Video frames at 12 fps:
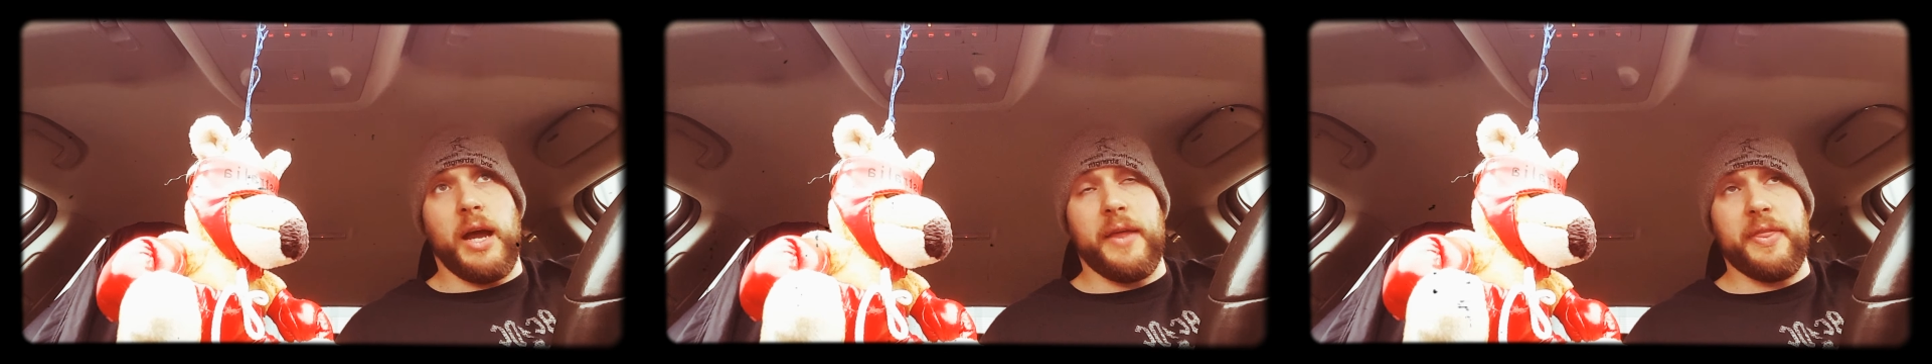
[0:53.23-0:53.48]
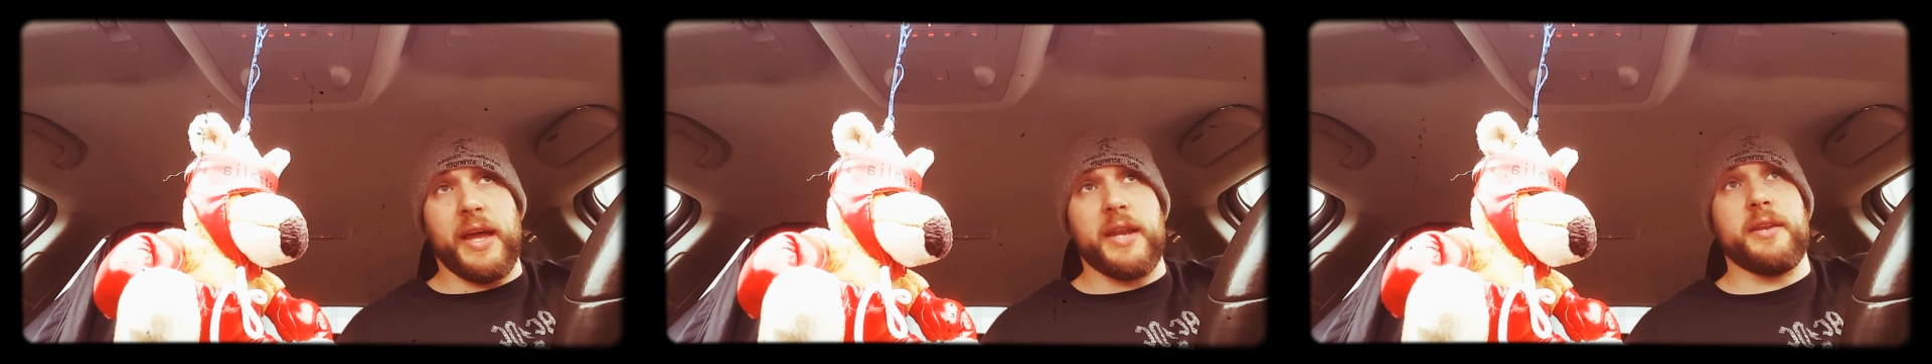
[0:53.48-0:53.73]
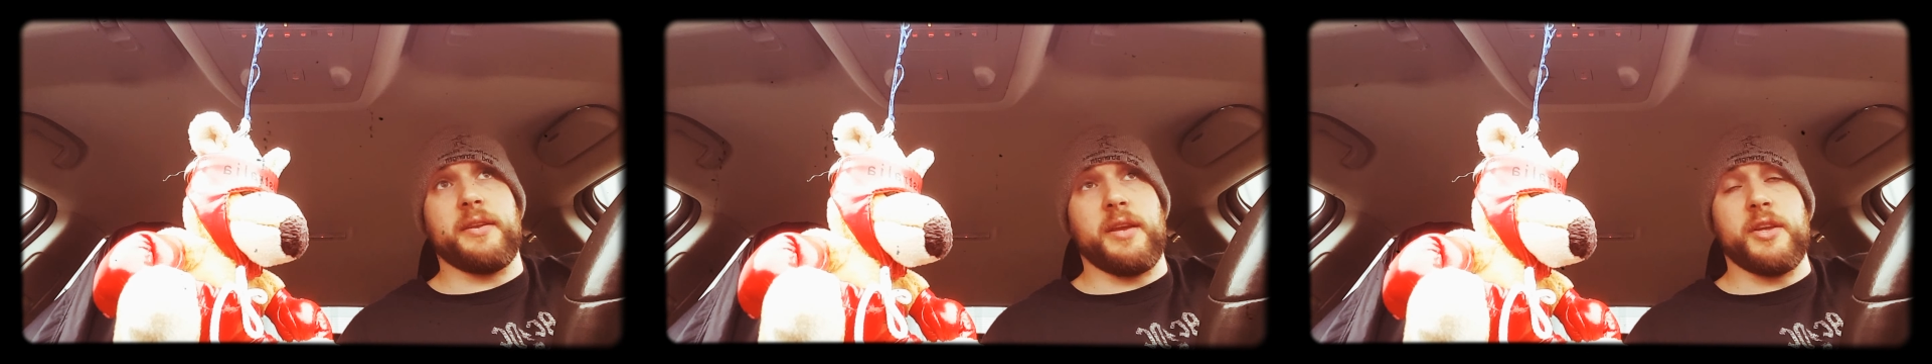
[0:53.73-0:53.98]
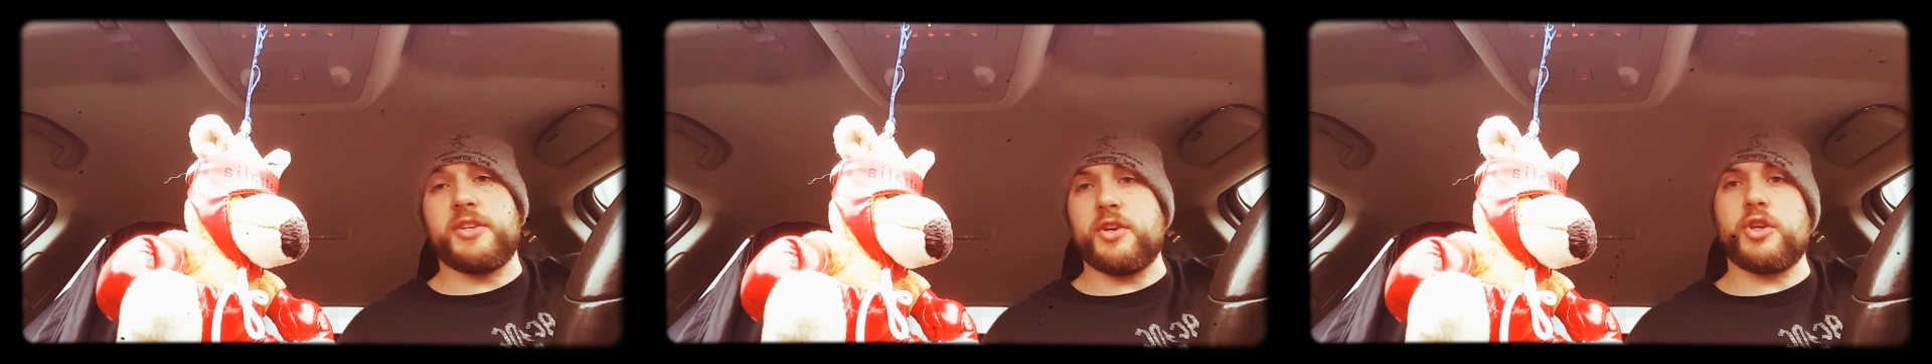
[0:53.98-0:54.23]
and then
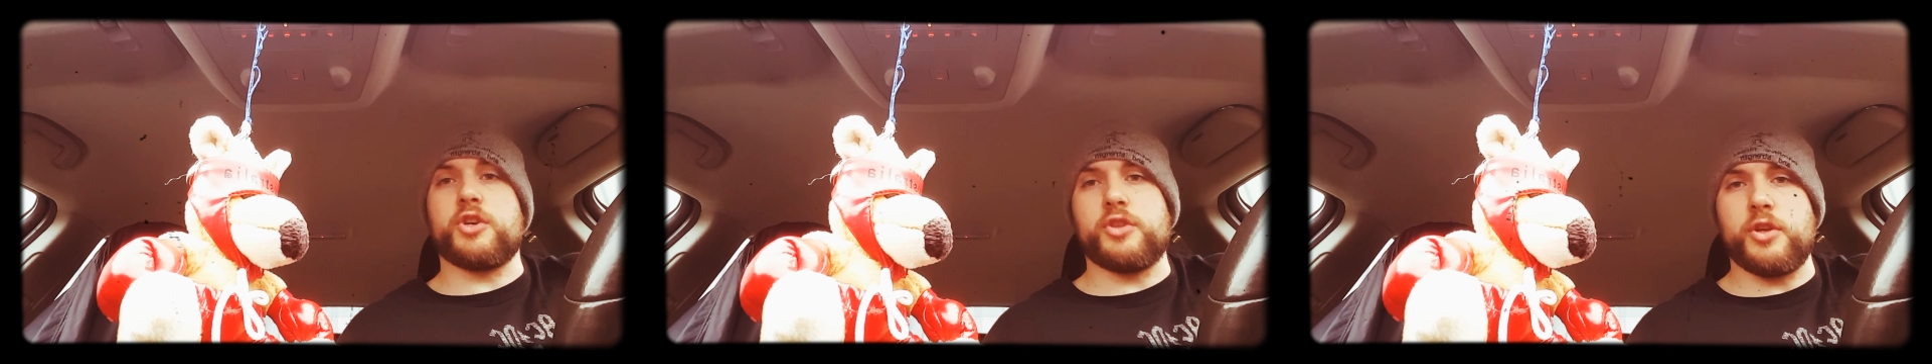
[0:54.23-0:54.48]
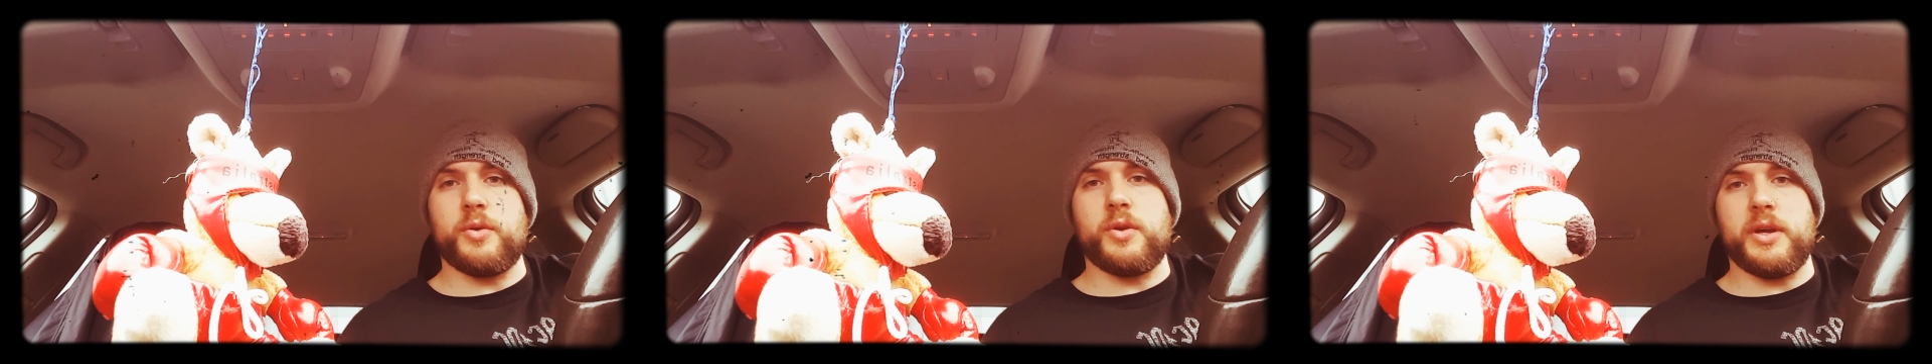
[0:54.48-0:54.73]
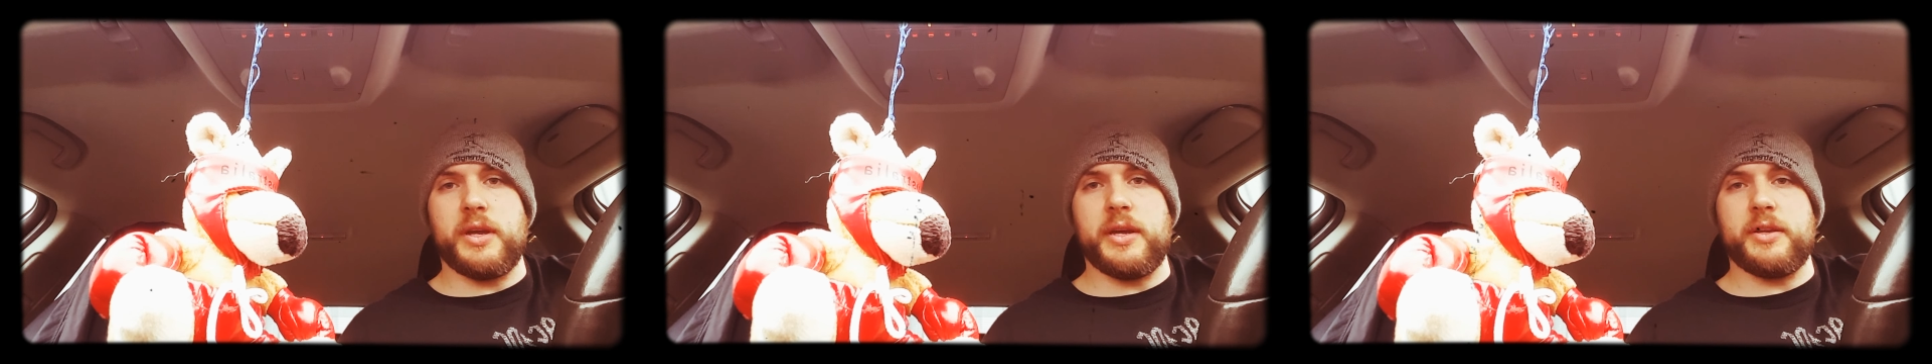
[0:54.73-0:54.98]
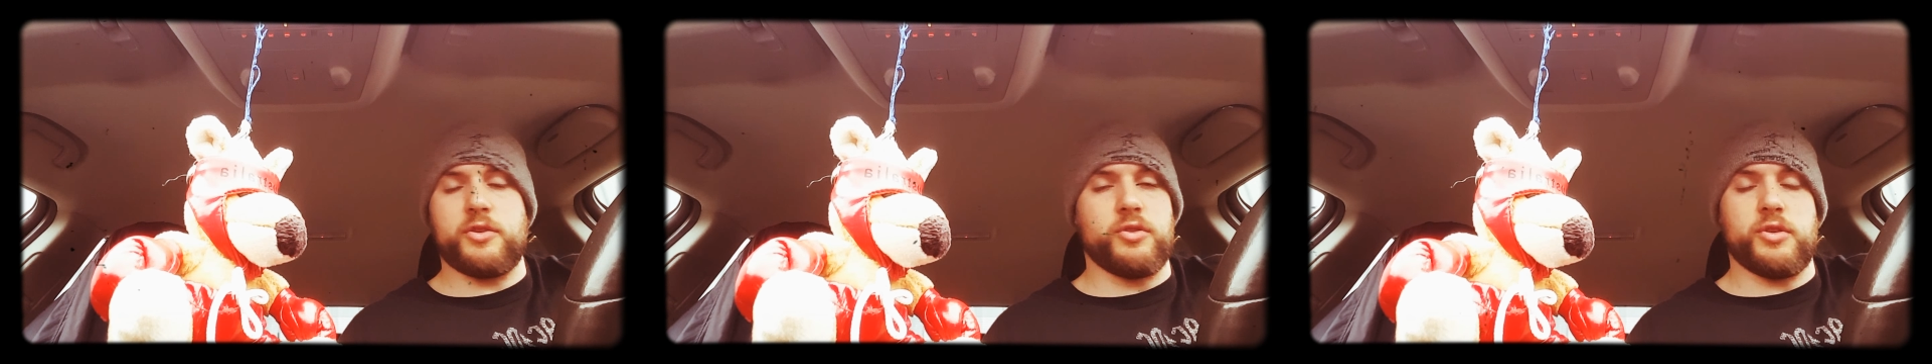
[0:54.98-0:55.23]
until you couldn't
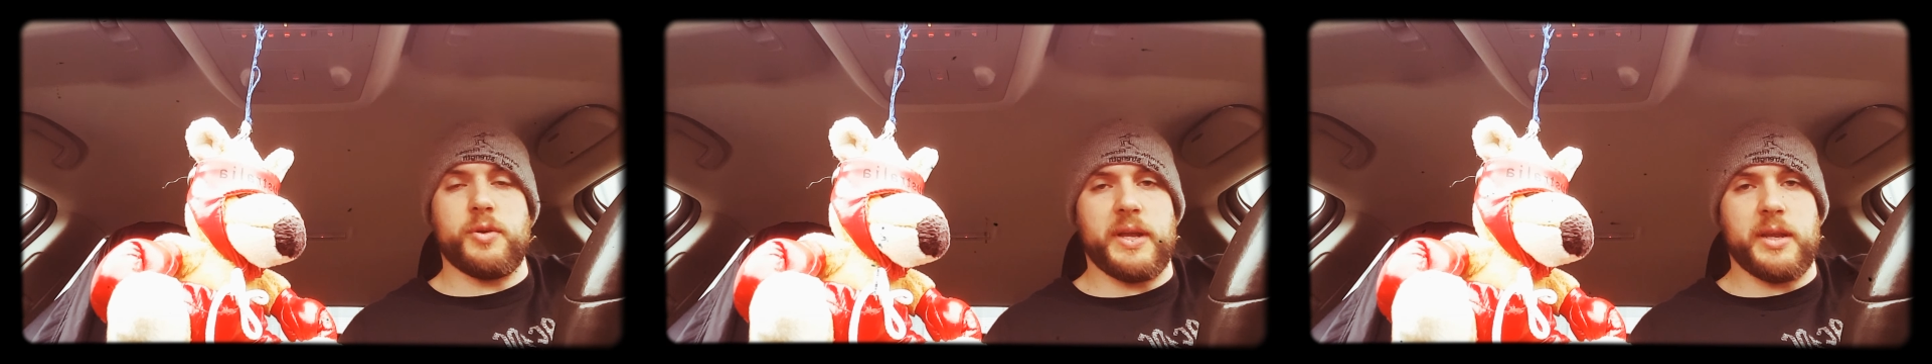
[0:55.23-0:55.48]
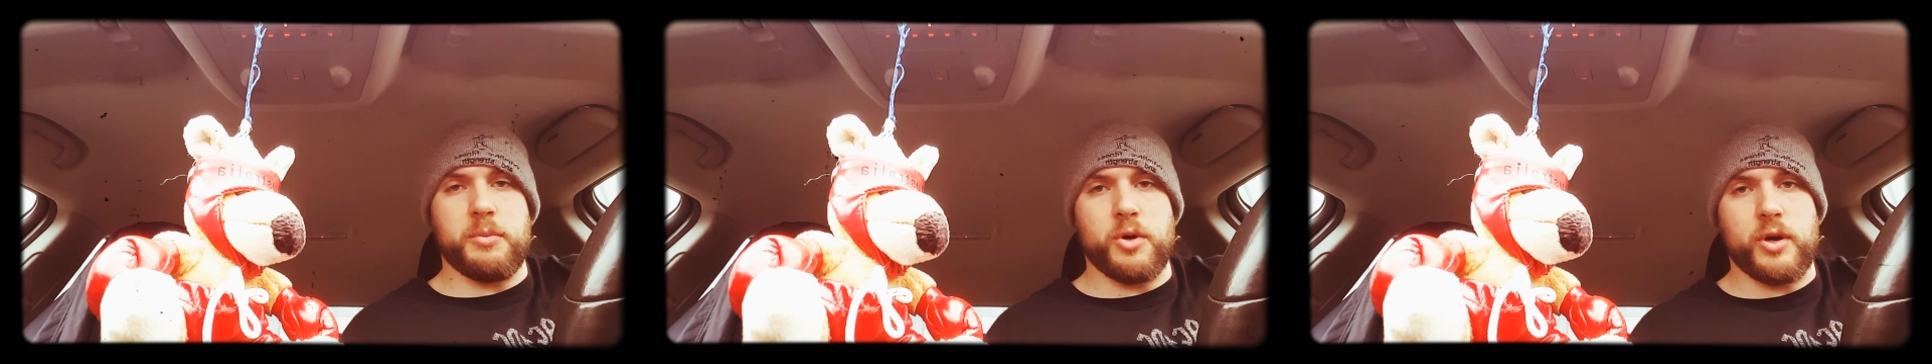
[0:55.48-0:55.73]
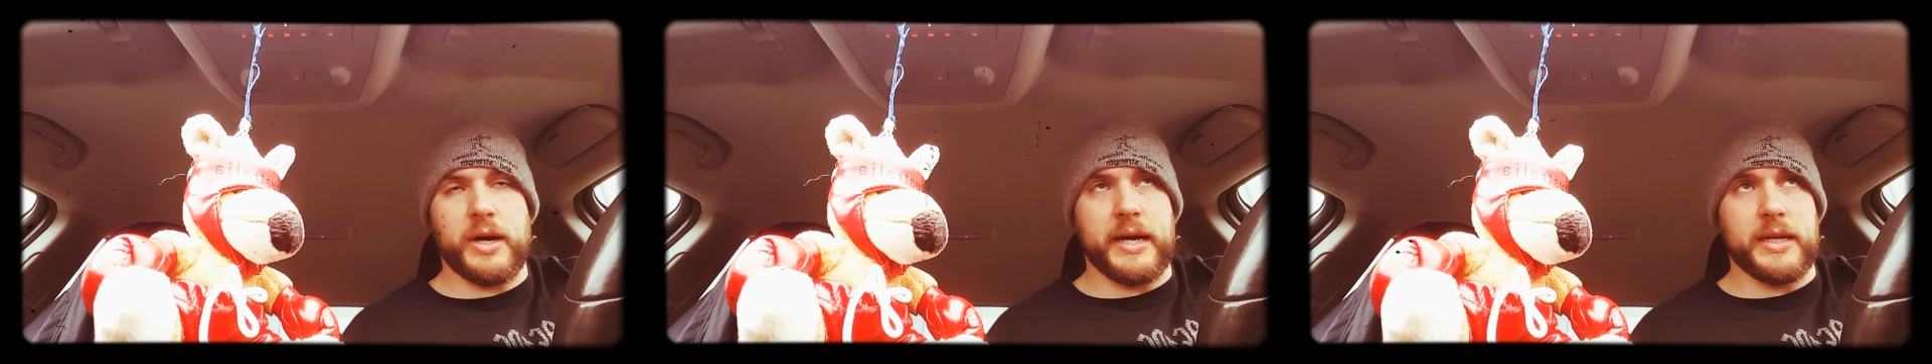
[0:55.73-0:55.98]
do it anymore.